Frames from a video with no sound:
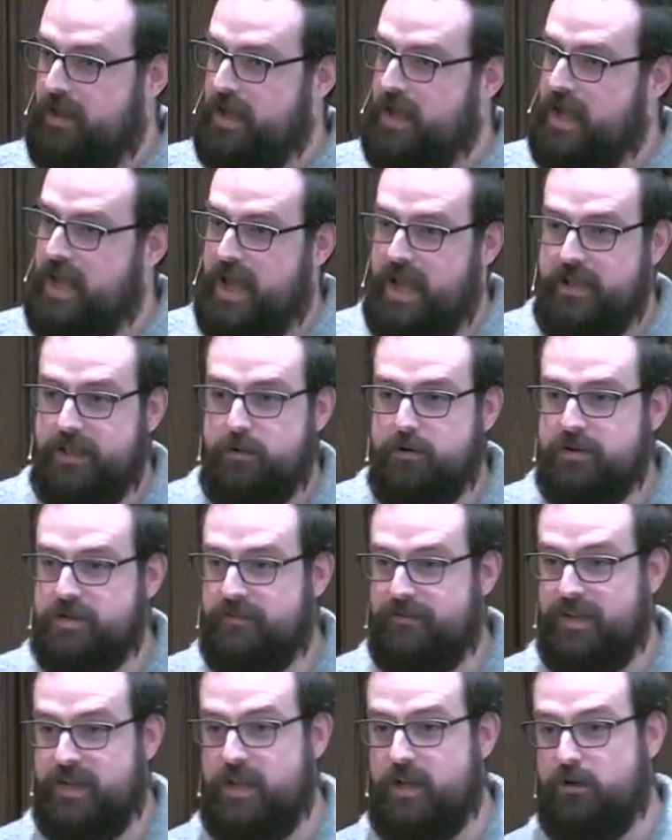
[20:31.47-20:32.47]
And there was a
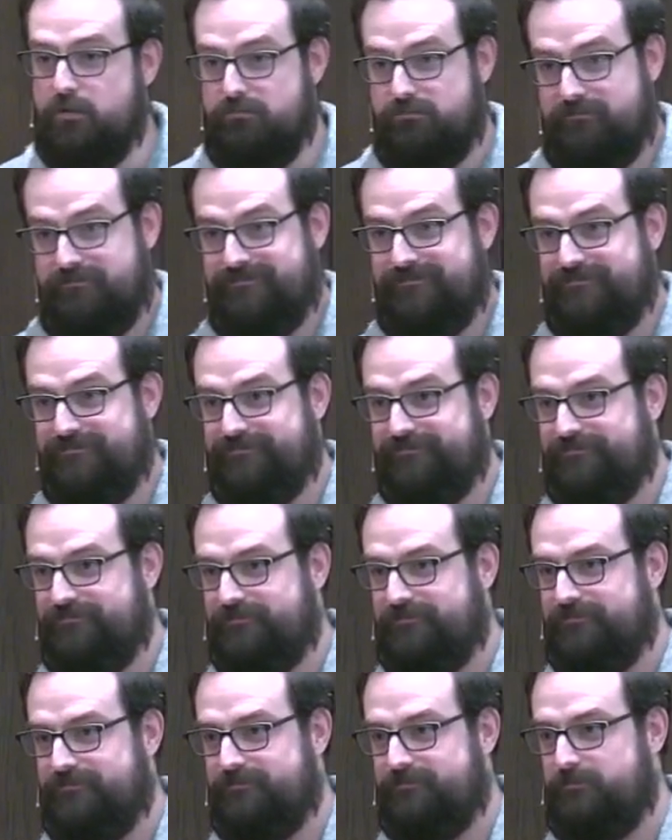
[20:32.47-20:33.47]
video
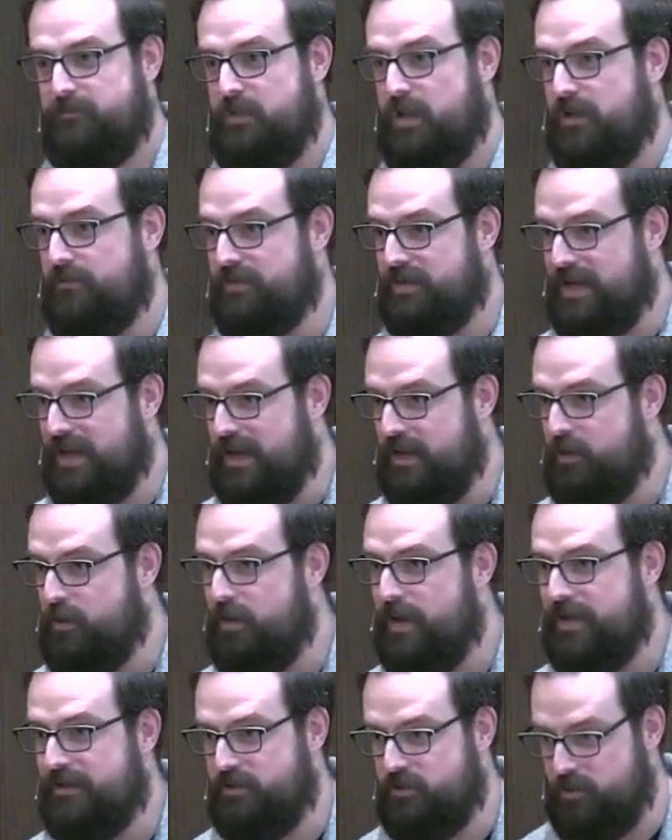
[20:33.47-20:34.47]
of a guy
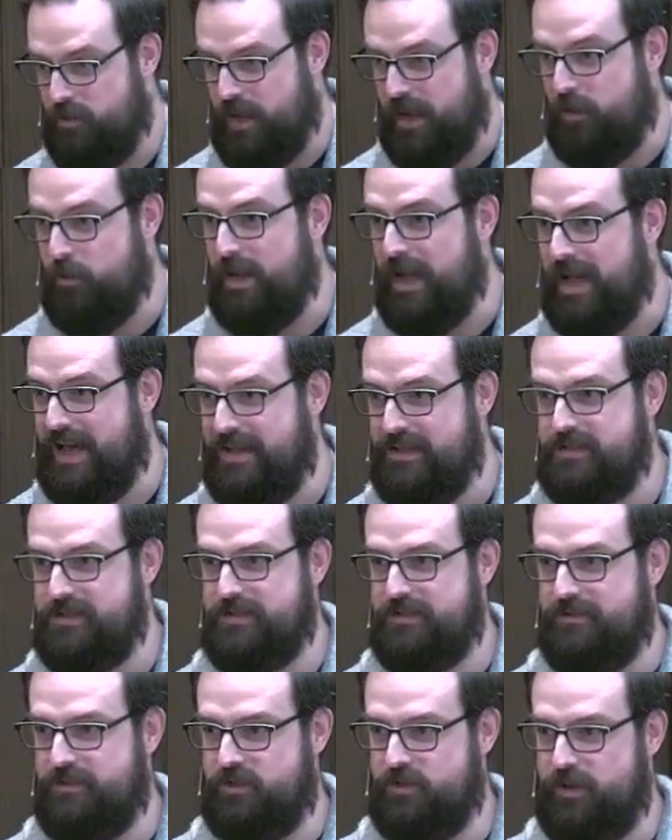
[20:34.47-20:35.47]
who has
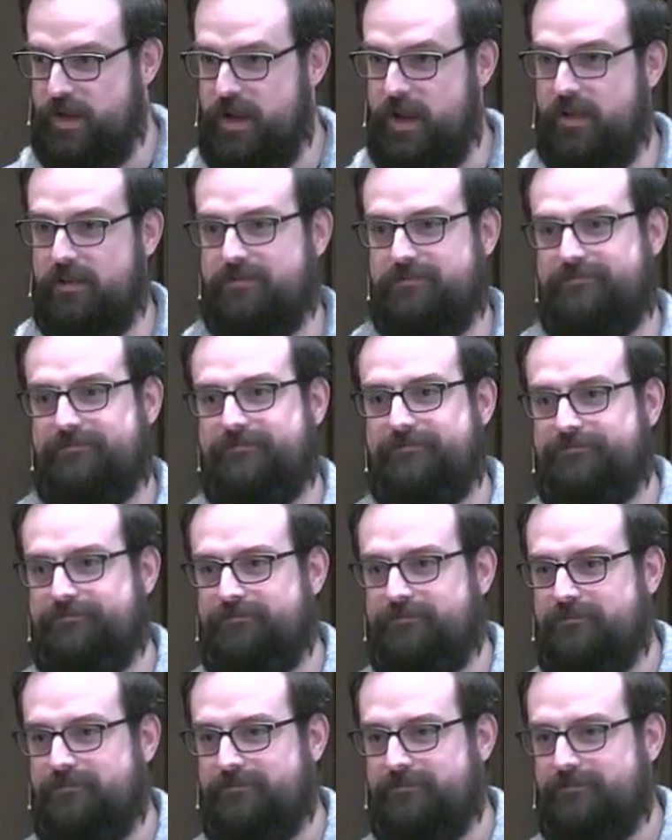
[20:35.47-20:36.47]
the training,
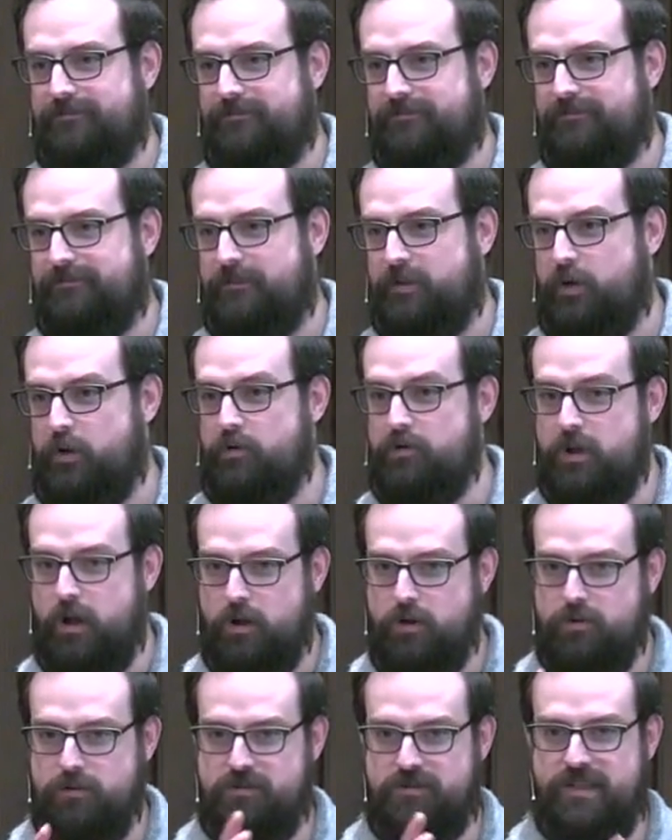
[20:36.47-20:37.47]
who
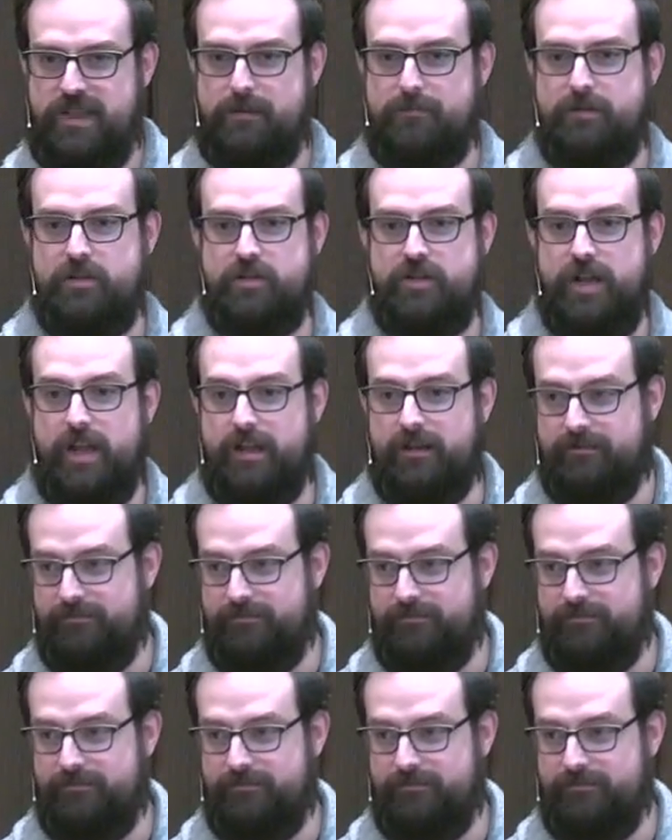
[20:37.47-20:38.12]
knows that machine.